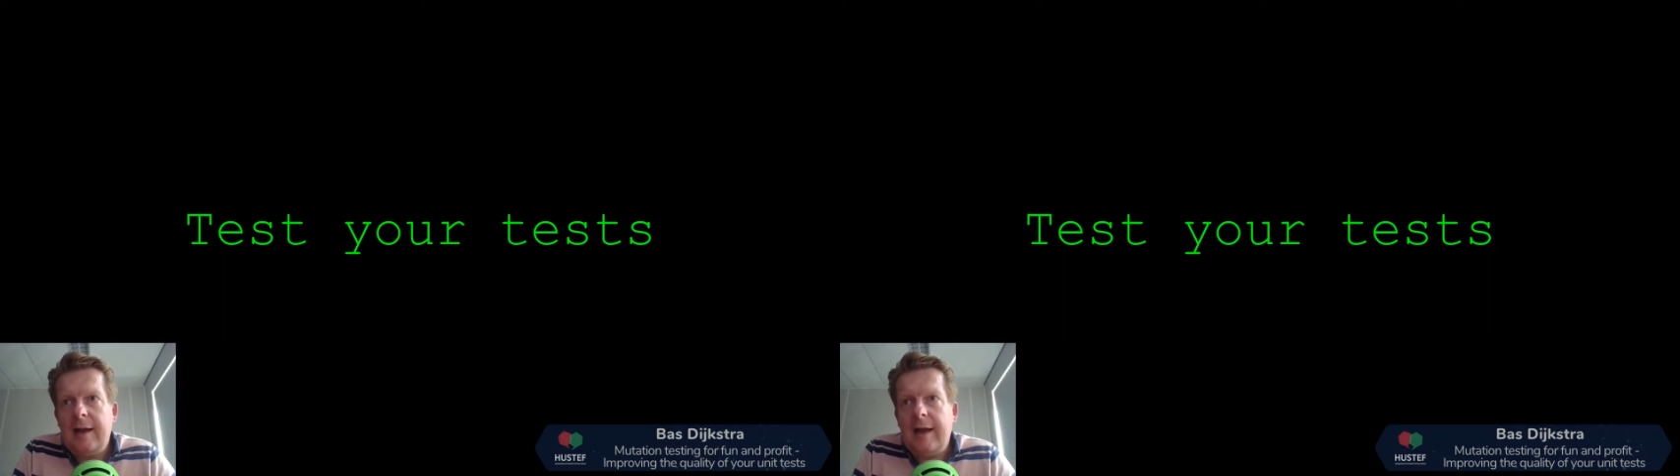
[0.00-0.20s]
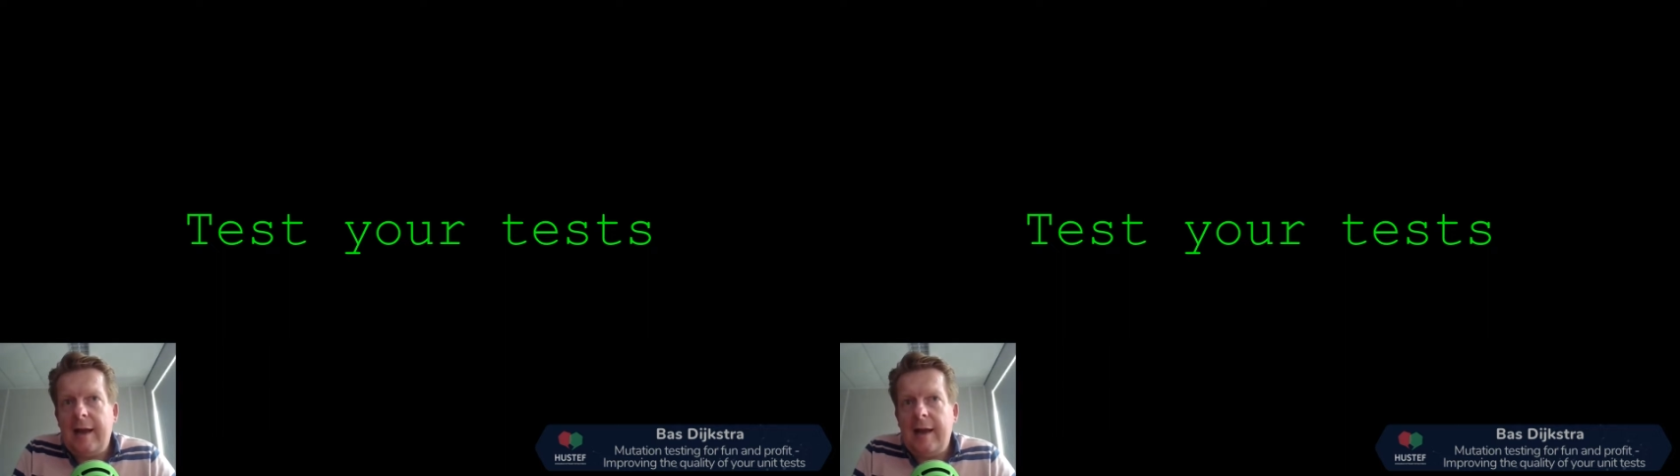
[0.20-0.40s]

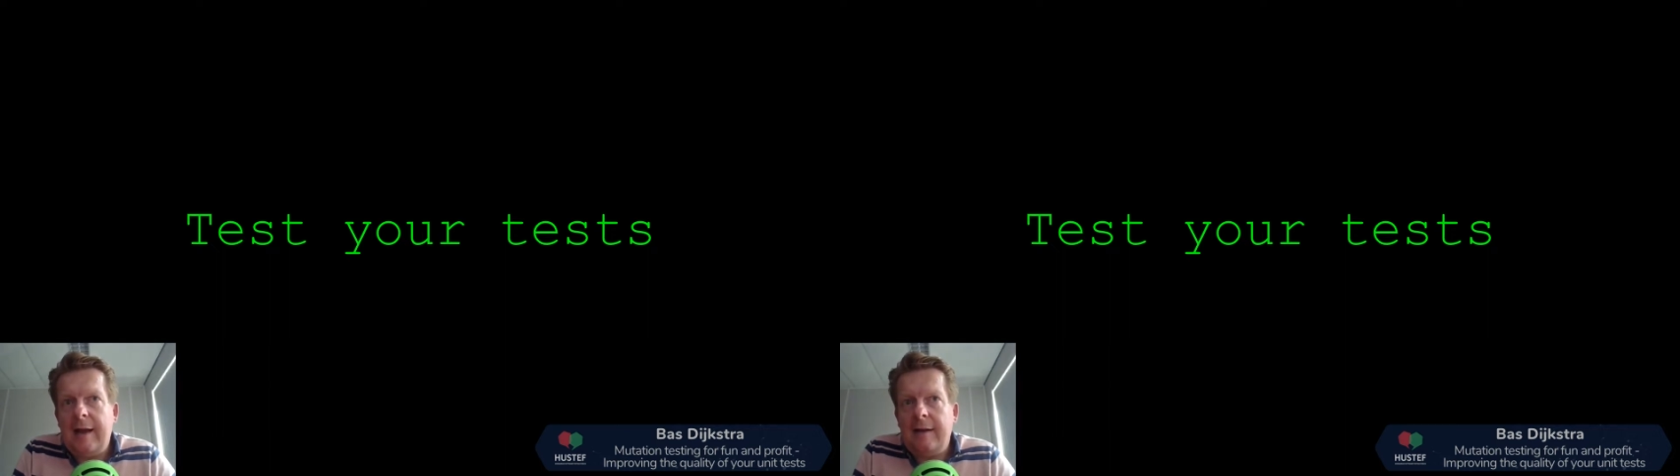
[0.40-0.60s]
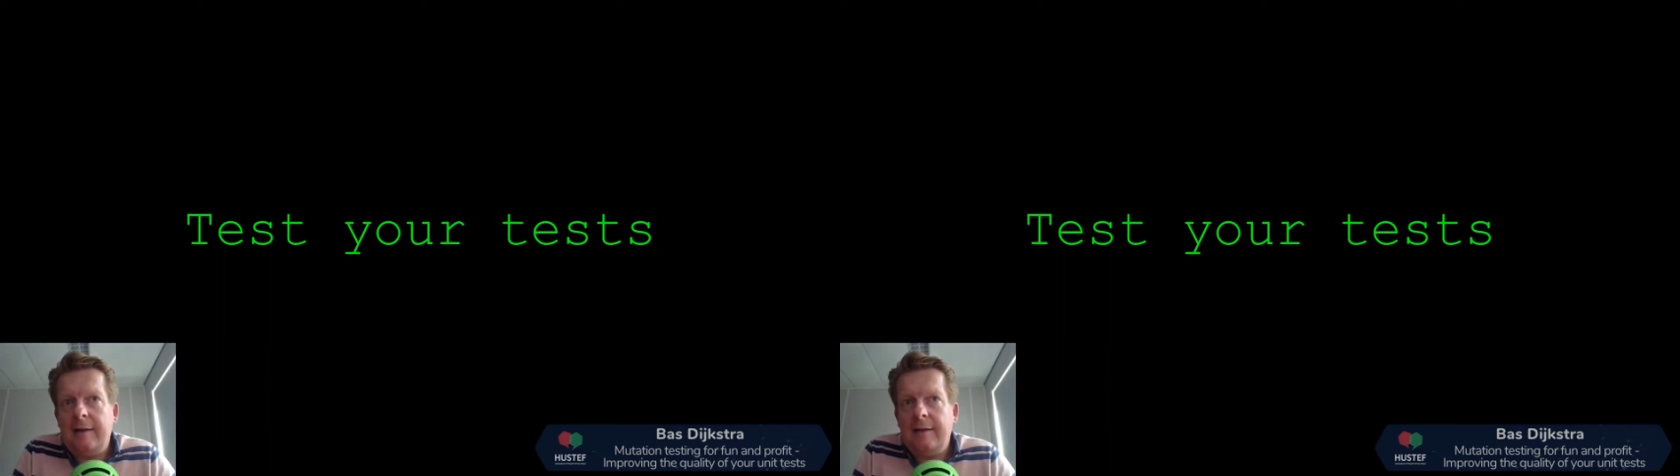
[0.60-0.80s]

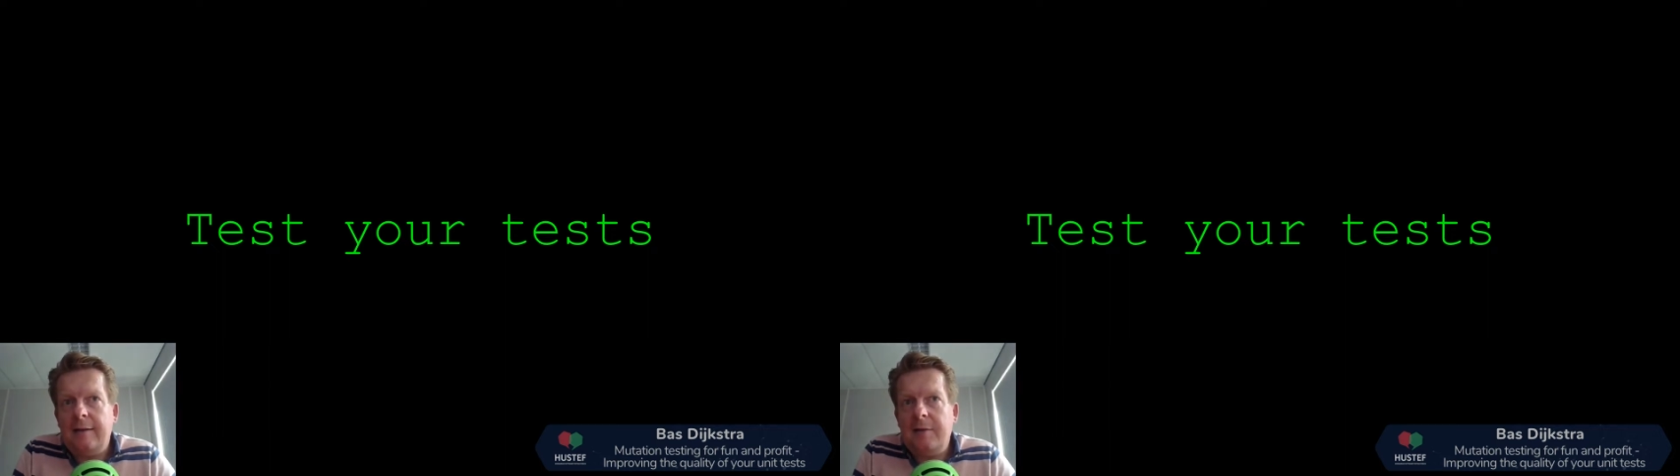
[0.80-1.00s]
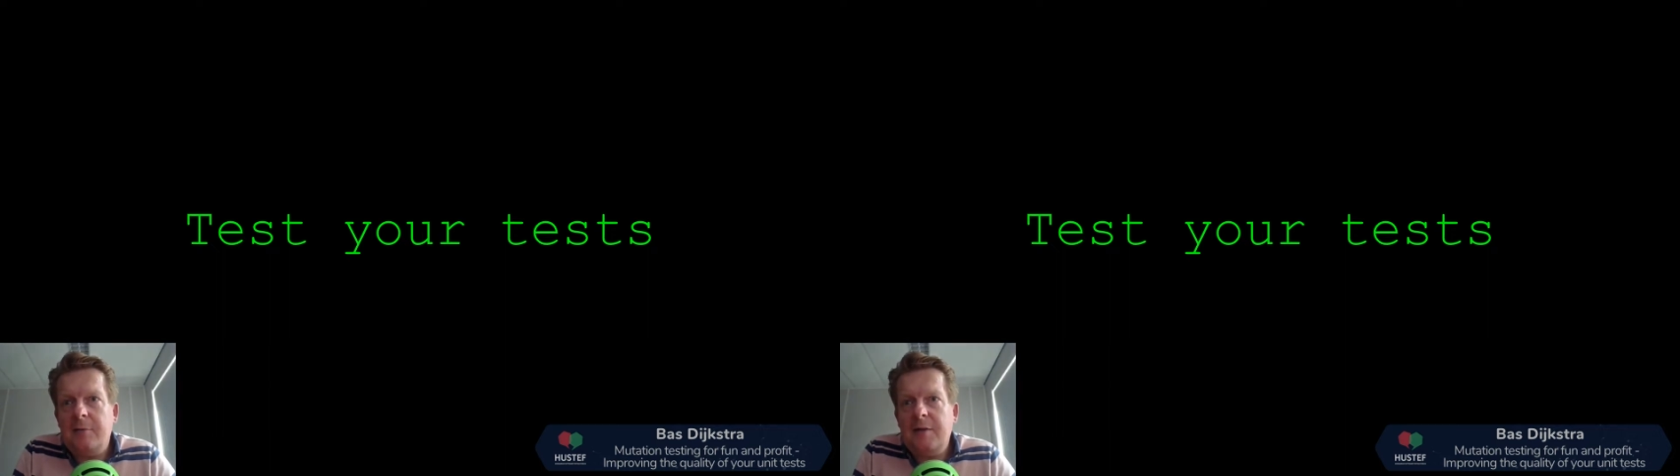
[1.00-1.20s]
And
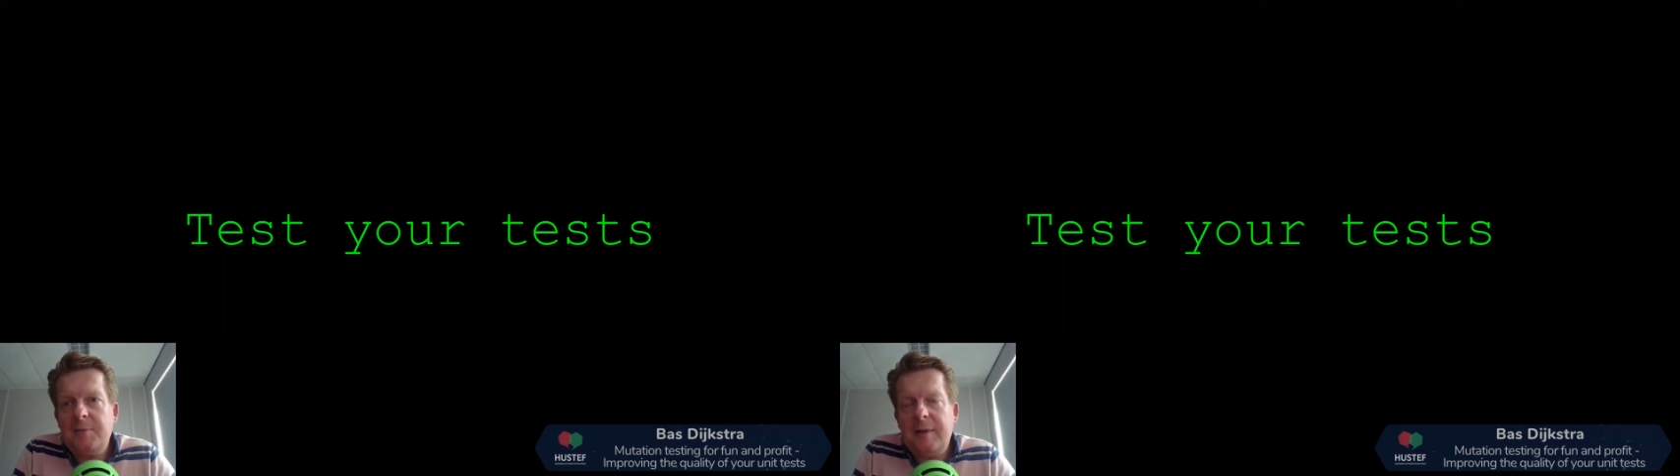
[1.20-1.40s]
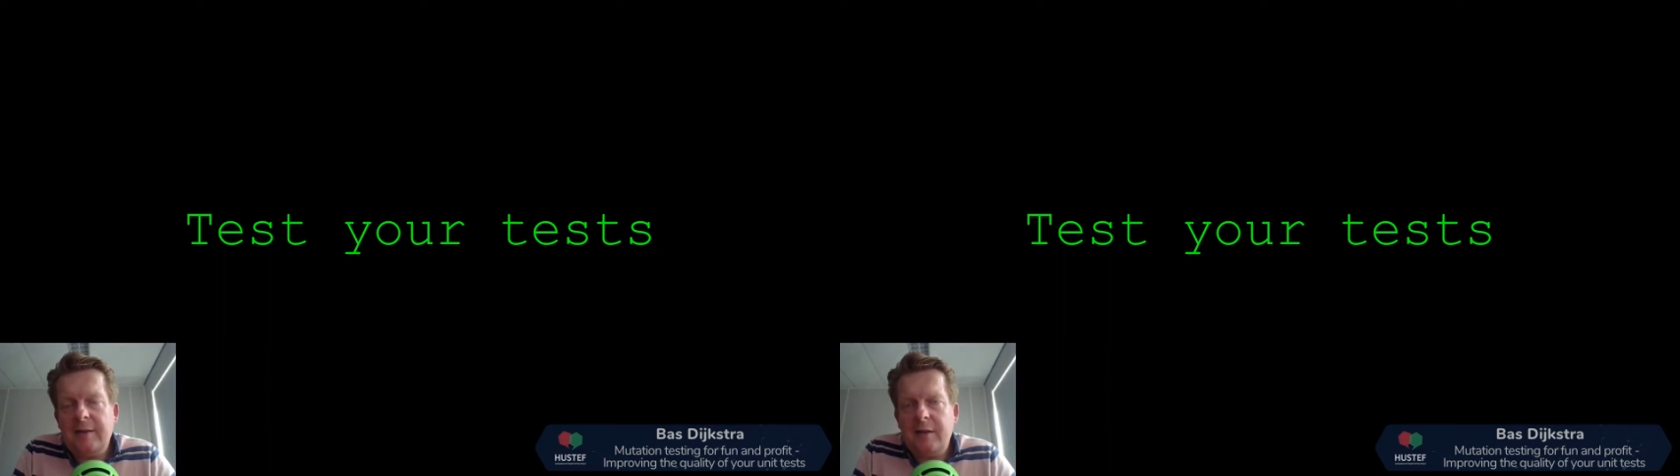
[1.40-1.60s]
we
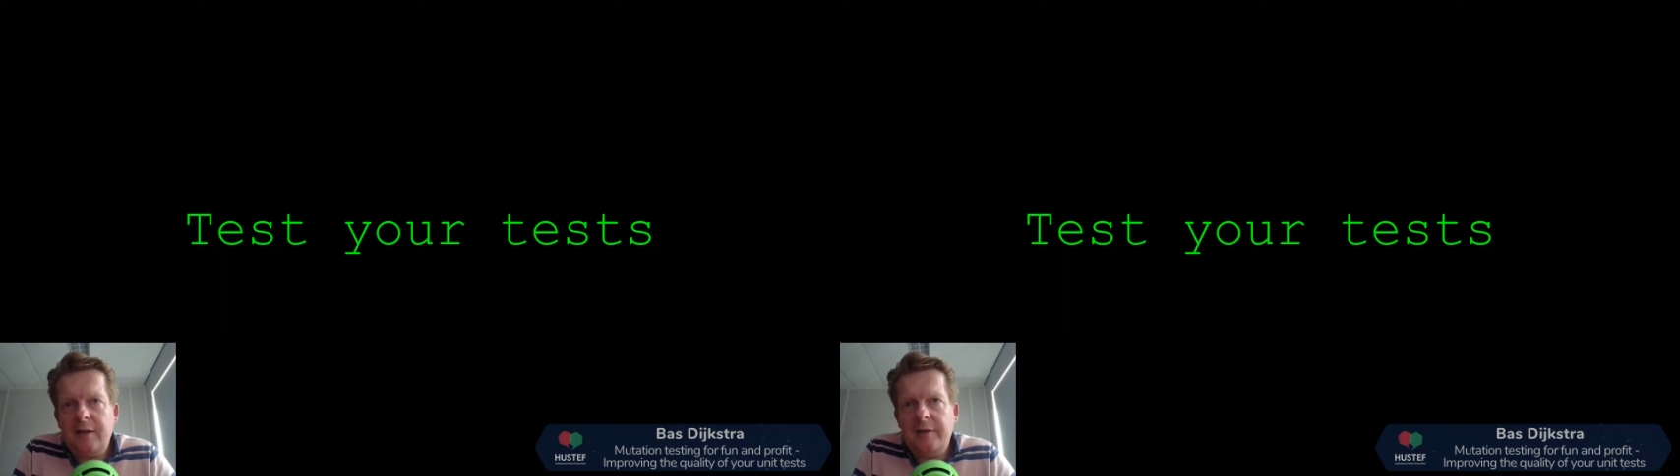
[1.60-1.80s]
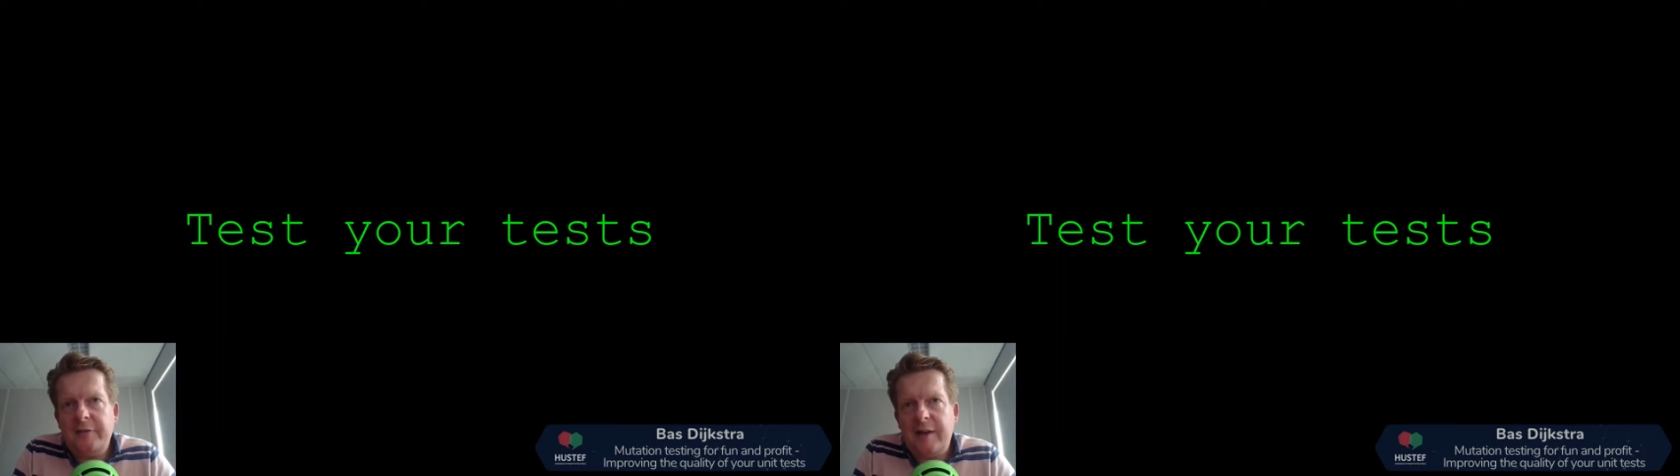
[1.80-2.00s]
spend a
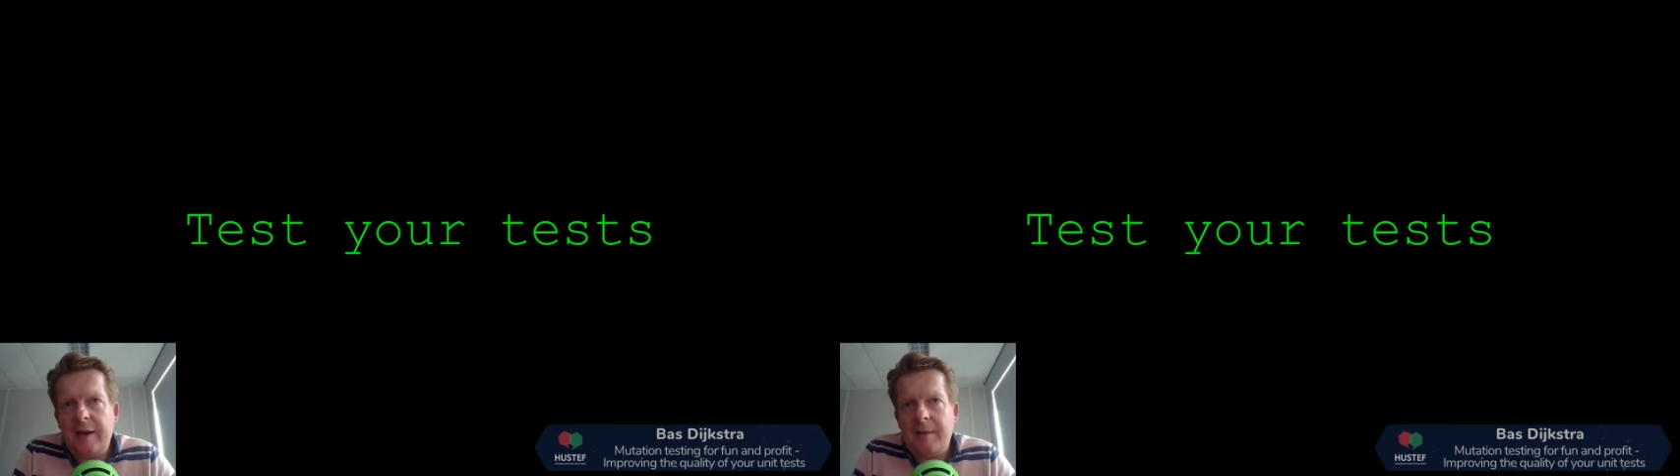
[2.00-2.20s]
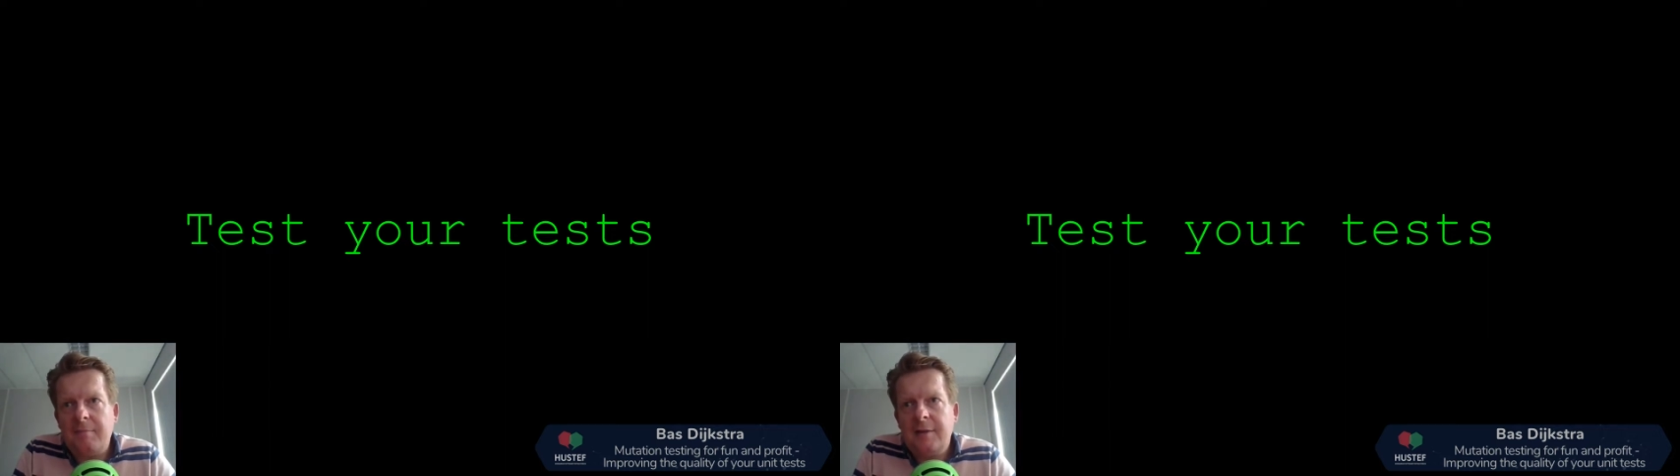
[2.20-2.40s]
lot of
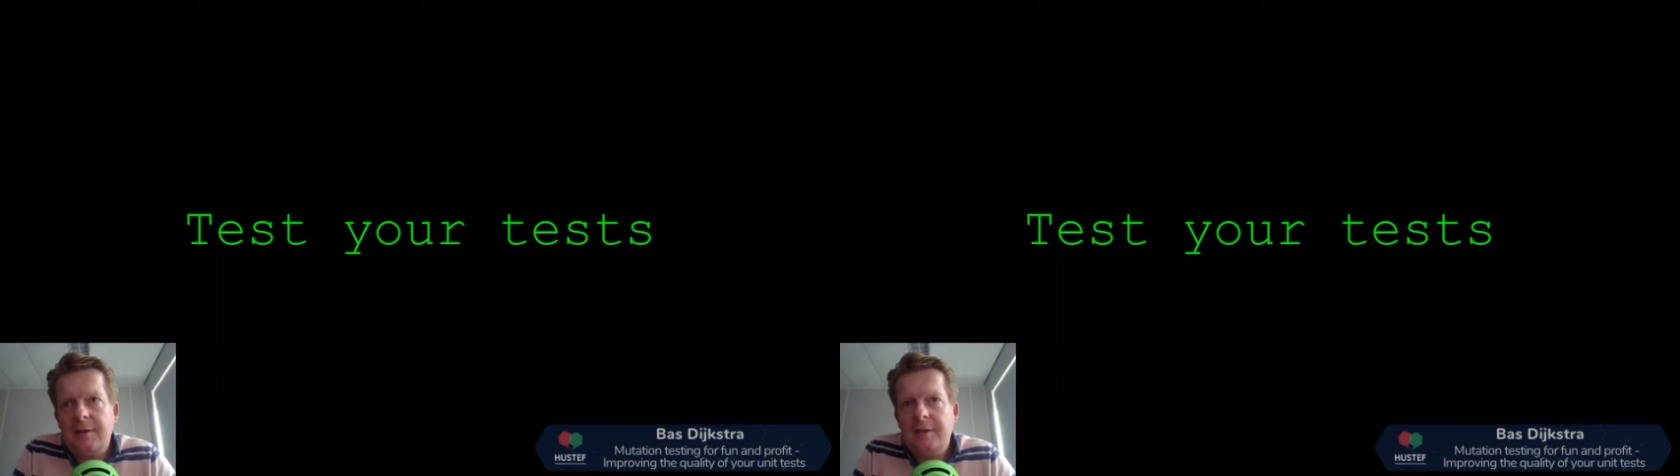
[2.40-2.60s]
time